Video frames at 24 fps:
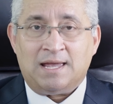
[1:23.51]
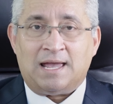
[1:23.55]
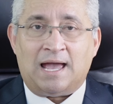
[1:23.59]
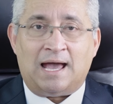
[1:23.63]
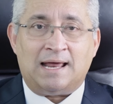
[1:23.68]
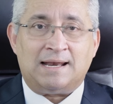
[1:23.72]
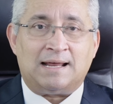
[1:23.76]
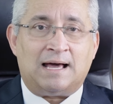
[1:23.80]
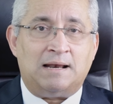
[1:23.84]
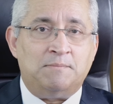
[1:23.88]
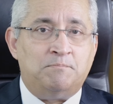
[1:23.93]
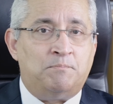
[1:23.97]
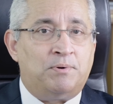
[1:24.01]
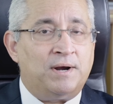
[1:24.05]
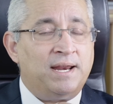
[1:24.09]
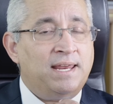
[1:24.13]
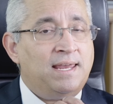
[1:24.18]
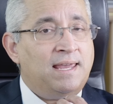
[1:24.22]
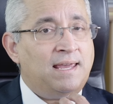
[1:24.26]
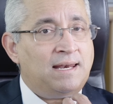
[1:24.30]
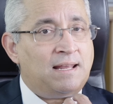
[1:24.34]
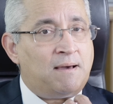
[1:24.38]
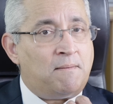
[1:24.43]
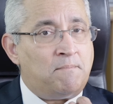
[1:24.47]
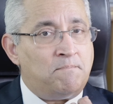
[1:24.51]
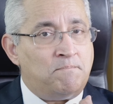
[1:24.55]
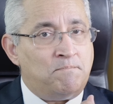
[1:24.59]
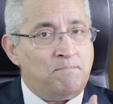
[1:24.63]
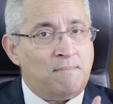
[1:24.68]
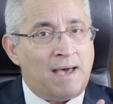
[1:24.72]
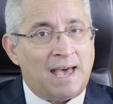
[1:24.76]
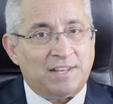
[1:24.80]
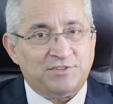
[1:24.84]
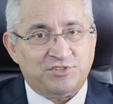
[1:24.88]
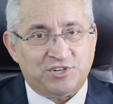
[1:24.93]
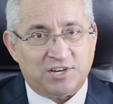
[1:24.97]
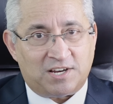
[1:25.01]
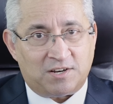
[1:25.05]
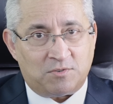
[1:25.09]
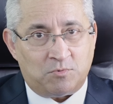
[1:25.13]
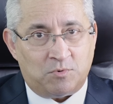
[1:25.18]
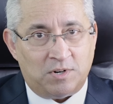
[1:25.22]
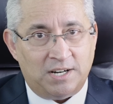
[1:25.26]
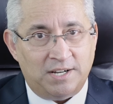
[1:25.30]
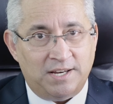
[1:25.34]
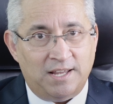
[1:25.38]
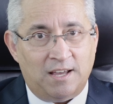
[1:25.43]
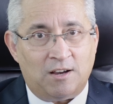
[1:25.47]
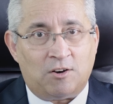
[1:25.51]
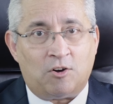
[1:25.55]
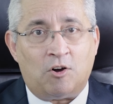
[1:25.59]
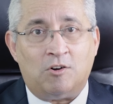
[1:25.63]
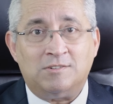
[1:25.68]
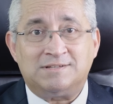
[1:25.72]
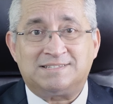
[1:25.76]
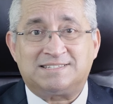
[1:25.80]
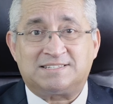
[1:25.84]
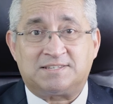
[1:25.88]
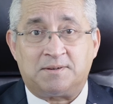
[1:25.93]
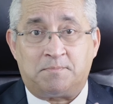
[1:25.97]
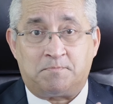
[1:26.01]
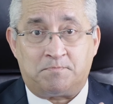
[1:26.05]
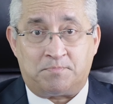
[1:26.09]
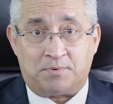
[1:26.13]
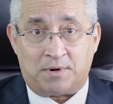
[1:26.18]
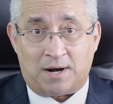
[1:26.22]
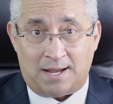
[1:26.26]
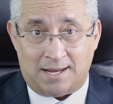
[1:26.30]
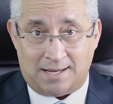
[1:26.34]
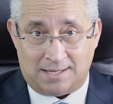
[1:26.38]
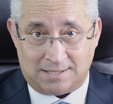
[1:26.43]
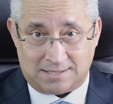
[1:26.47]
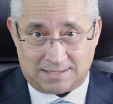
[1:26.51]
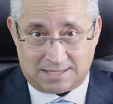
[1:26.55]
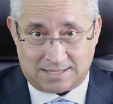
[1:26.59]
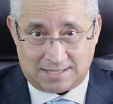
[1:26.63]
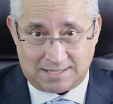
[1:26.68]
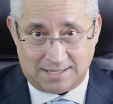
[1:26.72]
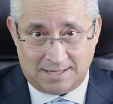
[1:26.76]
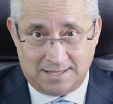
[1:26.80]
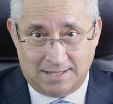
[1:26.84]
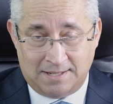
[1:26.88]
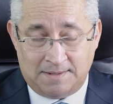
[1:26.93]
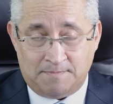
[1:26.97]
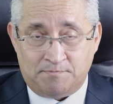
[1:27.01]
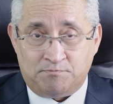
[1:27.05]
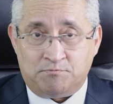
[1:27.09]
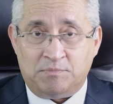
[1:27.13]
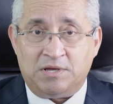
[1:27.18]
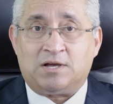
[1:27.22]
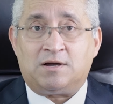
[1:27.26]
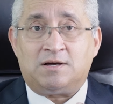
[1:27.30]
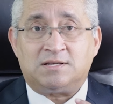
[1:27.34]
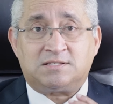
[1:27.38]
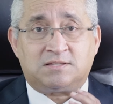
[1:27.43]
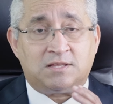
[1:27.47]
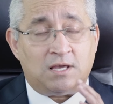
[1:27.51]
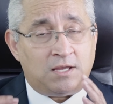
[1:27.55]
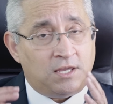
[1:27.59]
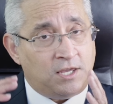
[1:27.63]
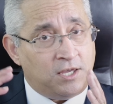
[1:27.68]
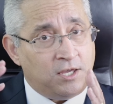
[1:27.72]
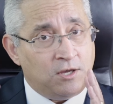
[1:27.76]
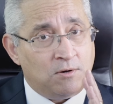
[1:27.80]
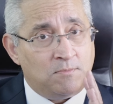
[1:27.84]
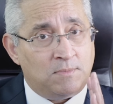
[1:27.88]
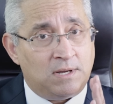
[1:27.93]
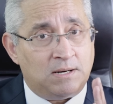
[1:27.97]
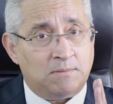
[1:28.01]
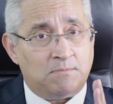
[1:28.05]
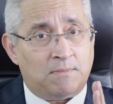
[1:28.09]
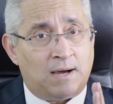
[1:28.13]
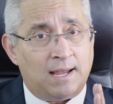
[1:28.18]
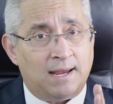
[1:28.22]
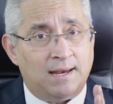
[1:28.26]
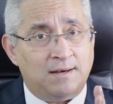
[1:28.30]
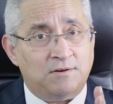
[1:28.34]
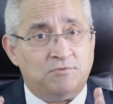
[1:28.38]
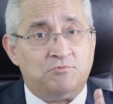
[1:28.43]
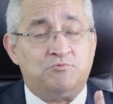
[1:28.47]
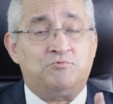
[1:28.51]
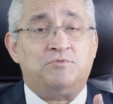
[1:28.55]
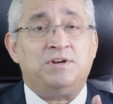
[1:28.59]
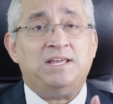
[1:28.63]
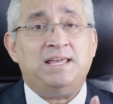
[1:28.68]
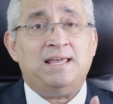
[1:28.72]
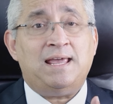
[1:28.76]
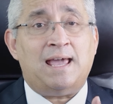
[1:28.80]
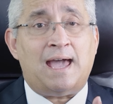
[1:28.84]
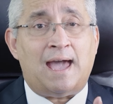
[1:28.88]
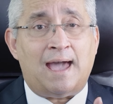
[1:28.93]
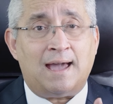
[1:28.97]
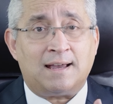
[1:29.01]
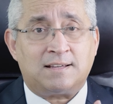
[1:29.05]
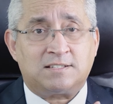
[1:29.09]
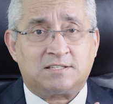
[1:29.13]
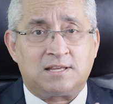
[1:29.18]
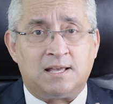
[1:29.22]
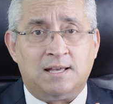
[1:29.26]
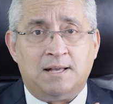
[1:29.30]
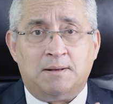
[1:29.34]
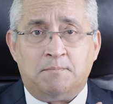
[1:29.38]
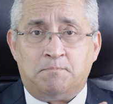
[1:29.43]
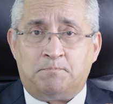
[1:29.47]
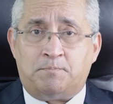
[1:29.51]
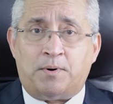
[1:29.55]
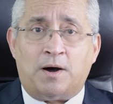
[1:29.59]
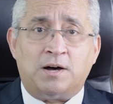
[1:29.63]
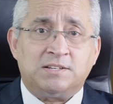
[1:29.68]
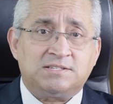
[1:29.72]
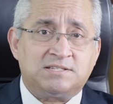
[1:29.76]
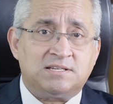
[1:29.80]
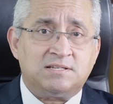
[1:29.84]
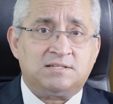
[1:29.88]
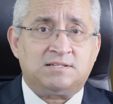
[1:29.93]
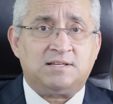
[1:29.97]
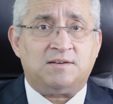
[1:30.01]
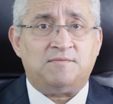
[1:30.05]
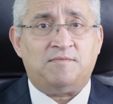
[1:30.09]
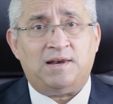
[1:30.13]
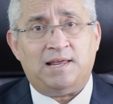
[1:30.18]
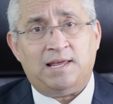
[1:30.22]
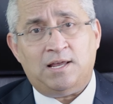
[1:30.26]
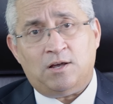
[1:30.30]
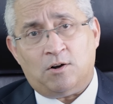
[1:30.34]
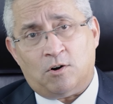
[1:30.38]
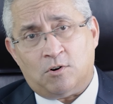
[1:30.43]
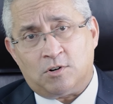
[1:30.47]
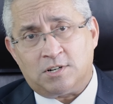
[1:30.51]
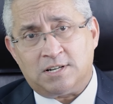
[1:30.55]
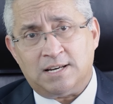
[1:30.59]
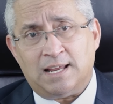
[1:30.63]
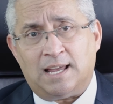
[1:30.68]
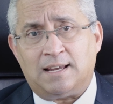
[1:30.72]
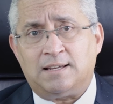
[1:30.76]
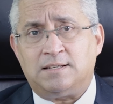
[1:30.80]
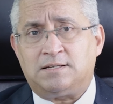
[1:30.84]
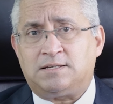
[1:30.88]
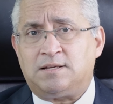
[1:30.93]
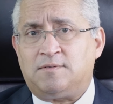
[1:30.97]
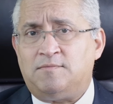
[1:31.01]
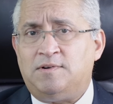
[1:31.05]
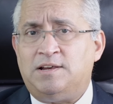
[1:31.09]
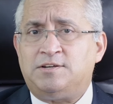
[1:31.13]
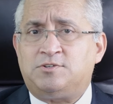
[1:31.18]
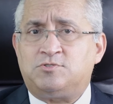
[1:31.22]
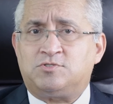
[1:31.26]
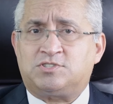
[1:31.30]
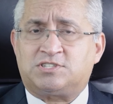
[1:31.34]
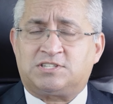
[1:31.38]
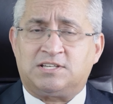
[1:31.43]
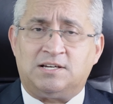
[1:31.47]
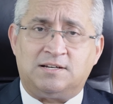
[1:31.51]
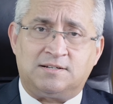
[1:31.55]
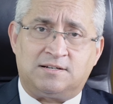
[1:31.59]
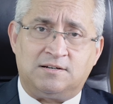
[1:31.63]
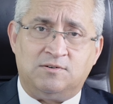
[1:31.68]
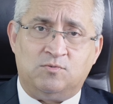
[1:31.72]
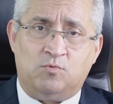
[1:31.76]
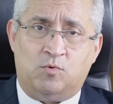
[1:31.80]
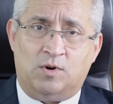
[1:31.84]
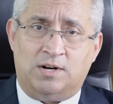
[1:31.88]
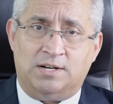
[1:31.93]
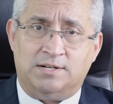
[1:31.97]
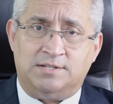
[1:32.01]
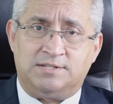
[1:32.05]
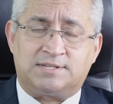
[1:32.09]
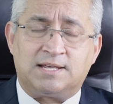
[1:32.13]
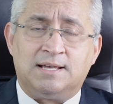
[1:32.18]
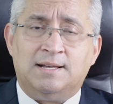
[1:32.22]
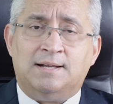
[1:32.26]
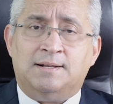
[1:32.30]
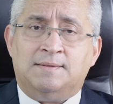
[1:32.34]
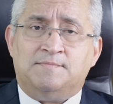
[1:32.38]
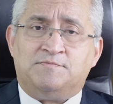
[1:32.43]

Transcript: And I'll bring in a magic word here called surprised, because the human mind reacts positively or negatively to certain words.